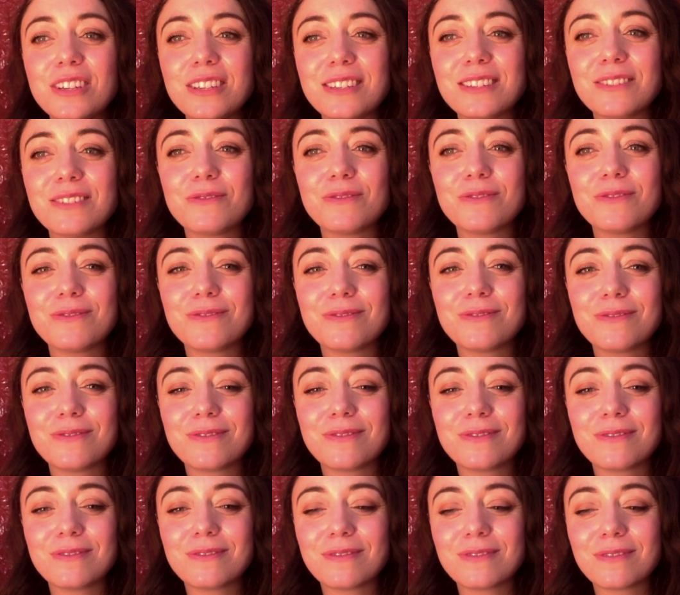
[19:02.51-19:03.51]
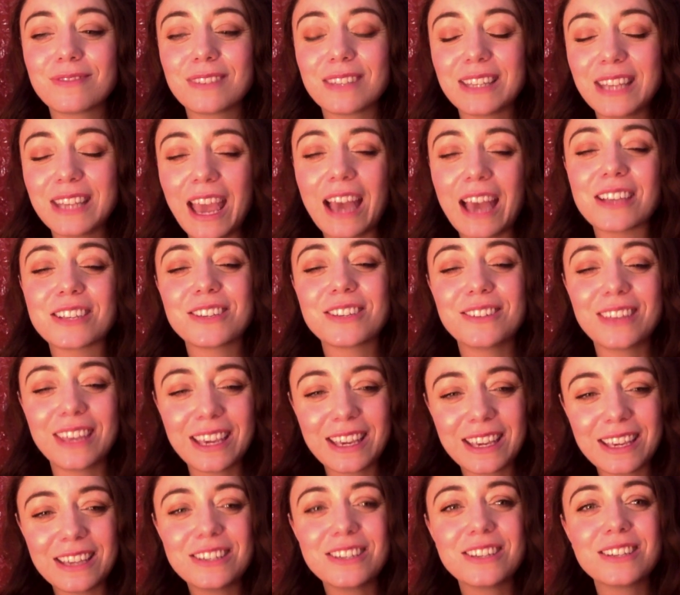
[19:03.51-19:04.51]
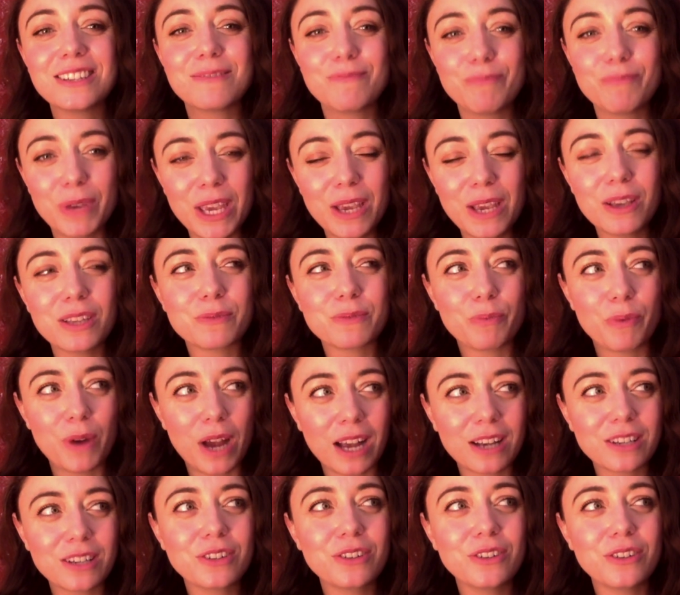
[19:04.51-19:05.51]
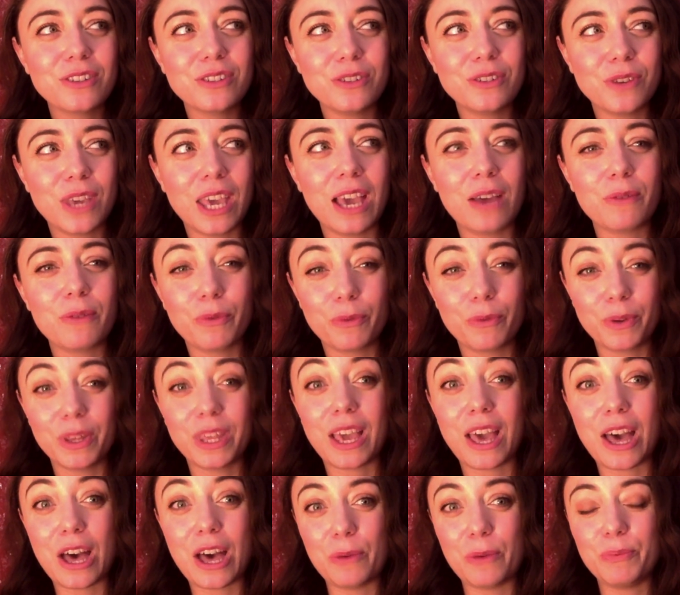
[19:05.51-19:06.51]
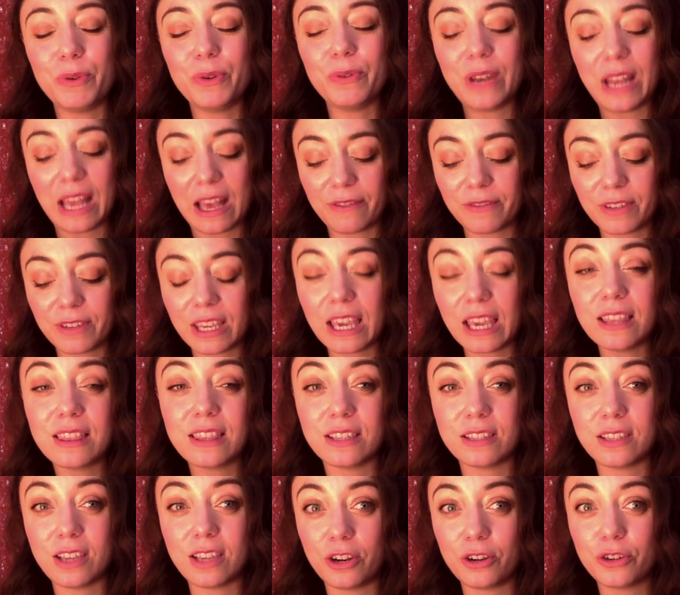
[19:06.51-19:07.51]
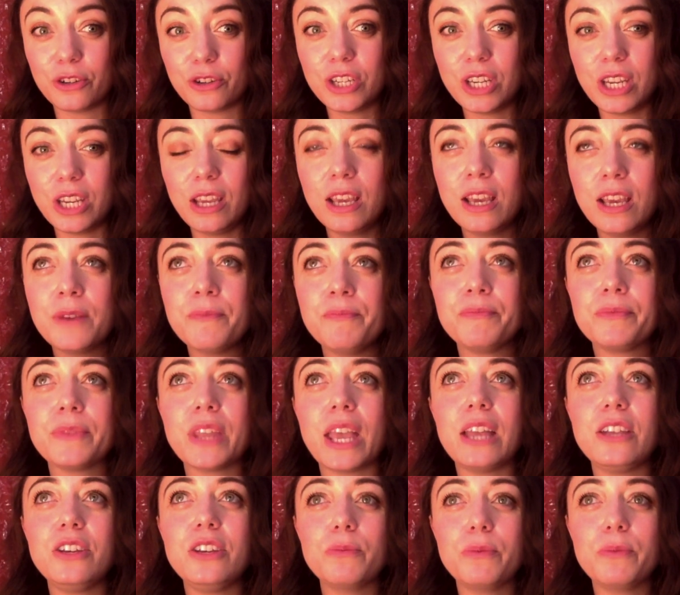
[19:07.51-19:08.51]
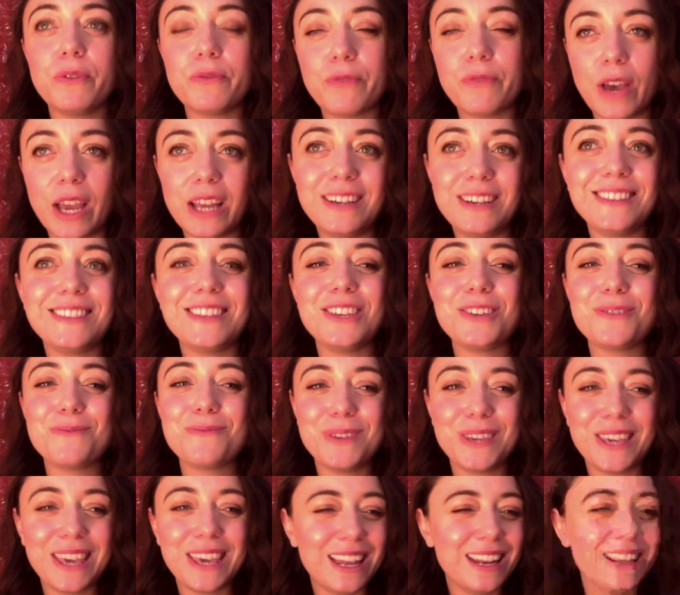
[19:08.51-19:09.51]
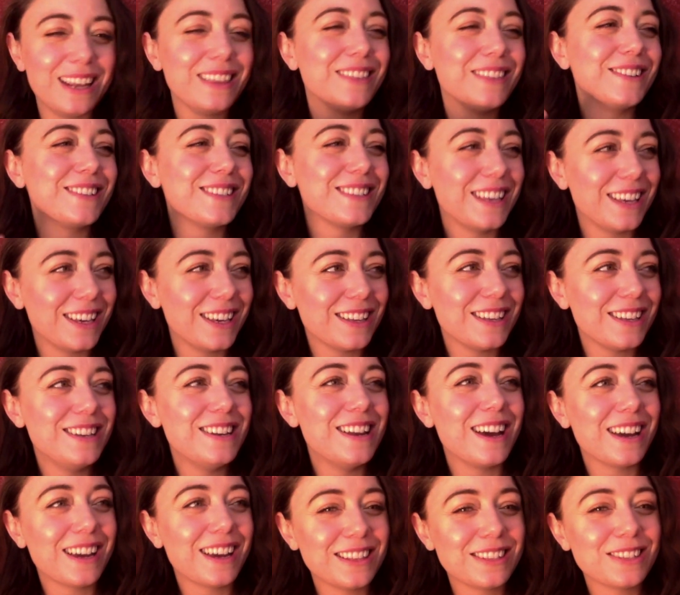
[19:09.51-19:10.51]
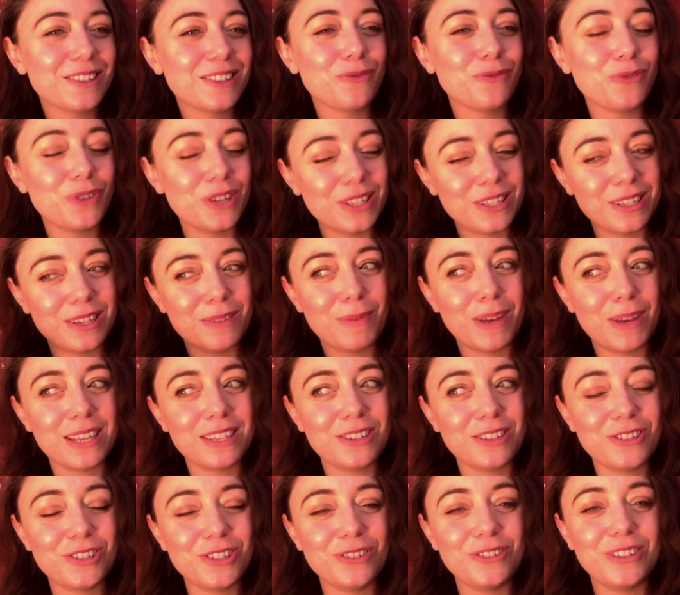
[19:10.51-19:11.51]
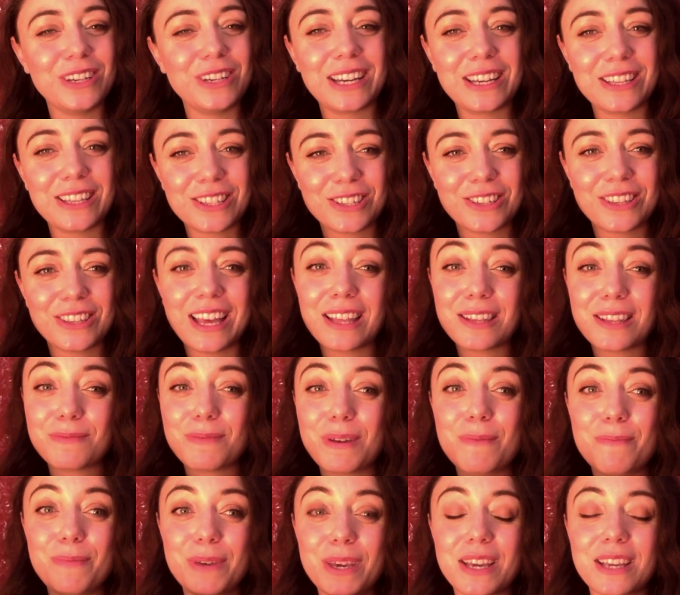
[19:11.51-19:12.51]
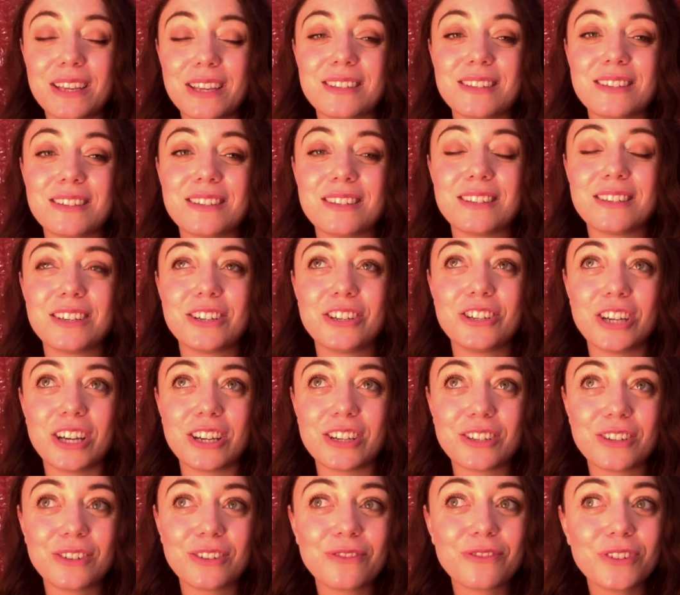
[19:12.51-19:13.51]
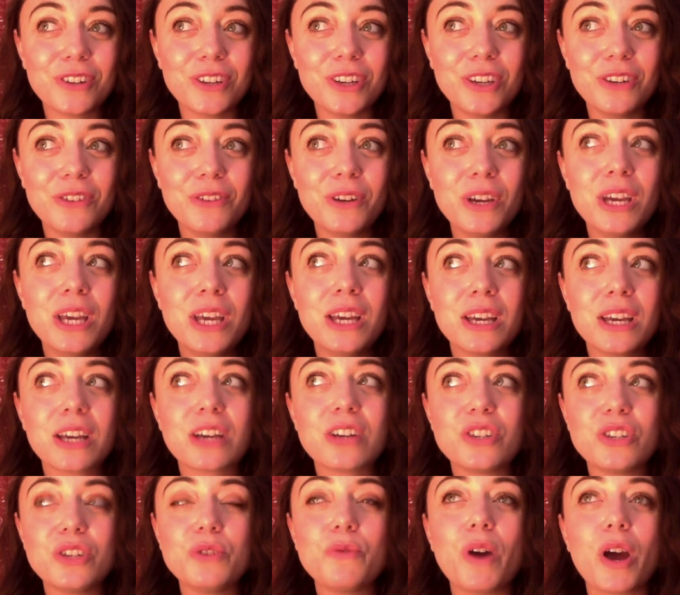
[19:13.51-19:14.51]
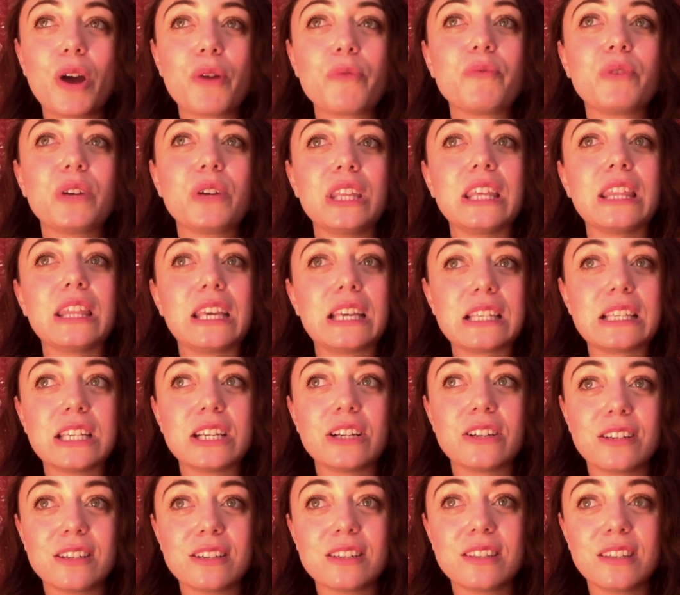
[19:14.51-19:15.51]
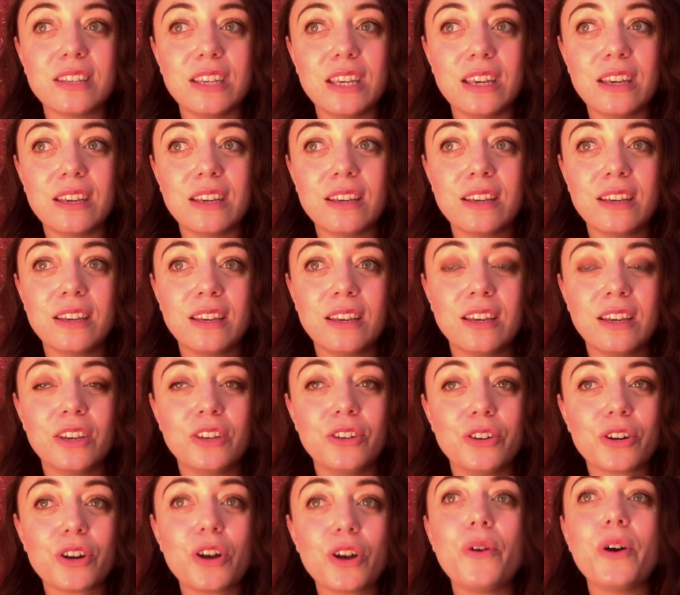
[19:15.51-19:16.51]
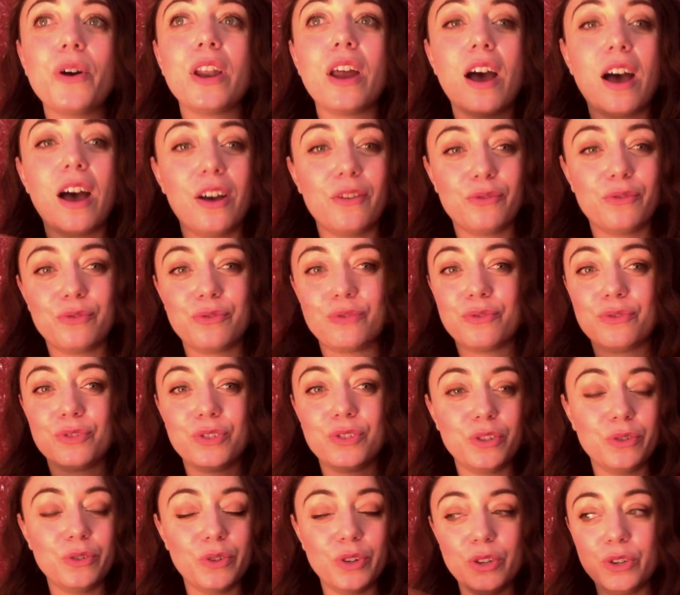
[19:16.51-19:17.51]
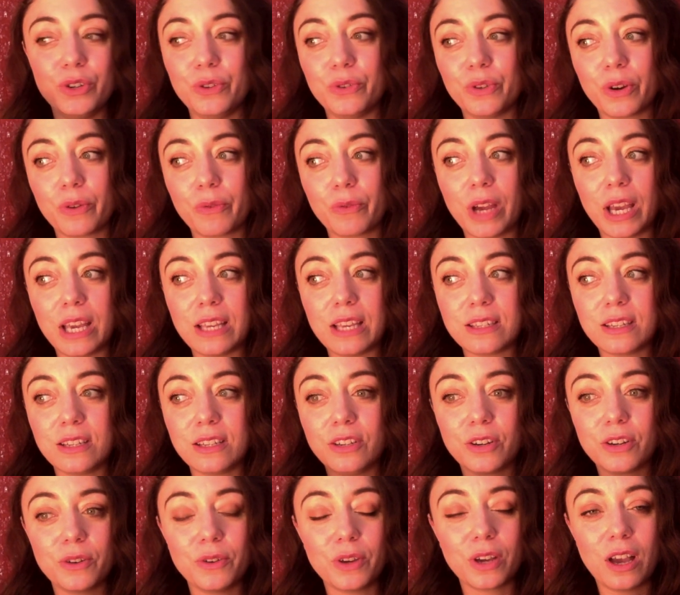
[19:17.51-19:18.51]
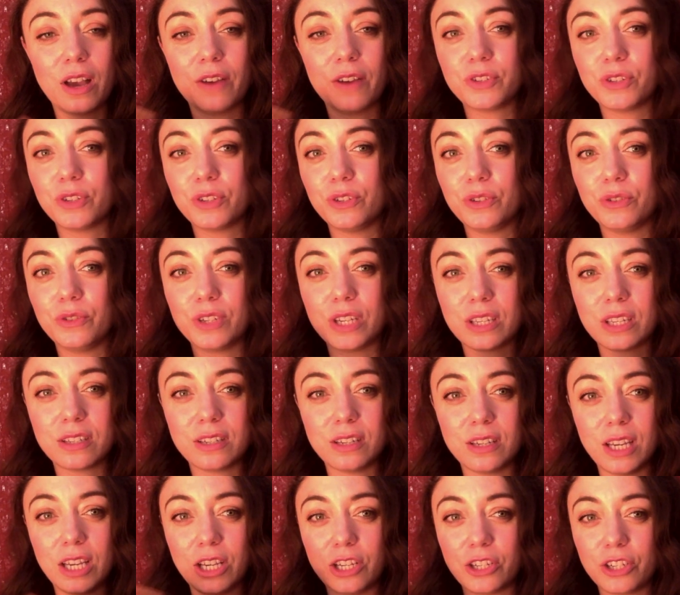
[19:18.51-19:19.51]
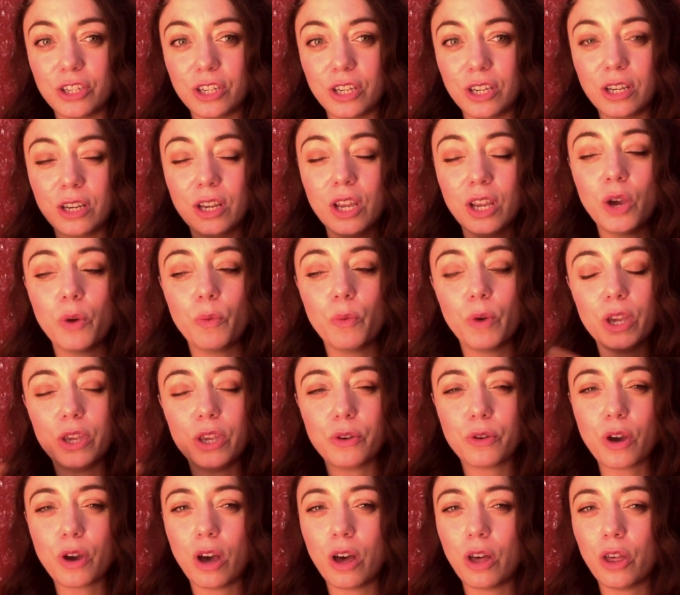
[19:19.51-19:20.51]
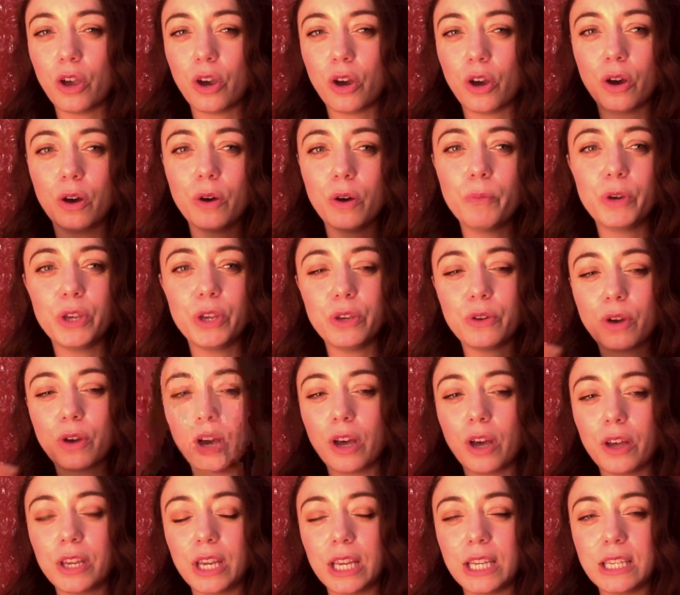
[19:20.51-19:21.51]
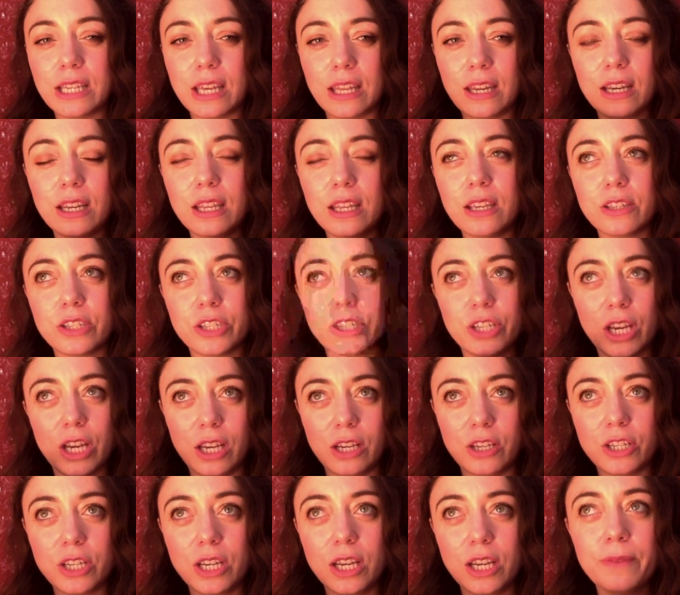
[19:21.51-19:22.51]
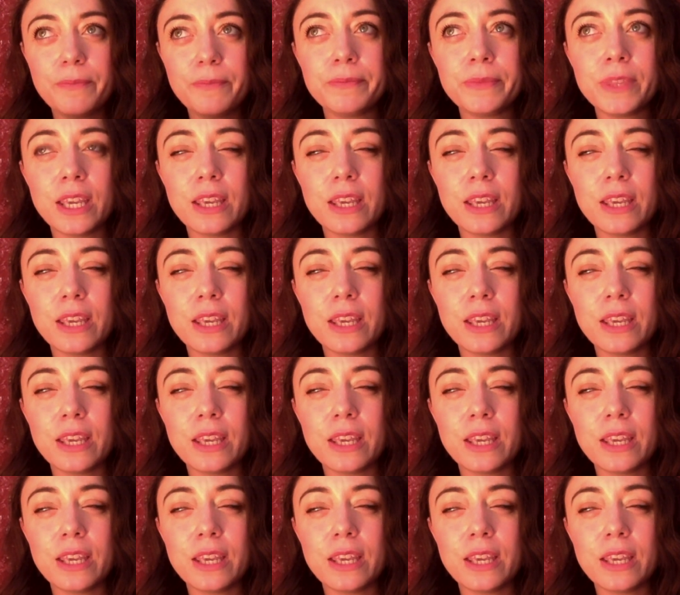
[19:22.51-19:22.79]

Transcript: just yeah, so like just being as practical as you can will really help you navigate this energy and you'll be finding that you'll be getting those like nuggets of wisdom as you're doing it. So that's my biggest suggestion for you because you are really like seriously you're going off to a new horizon, you're going off to a new destination. What you call home, what you call identity is changing.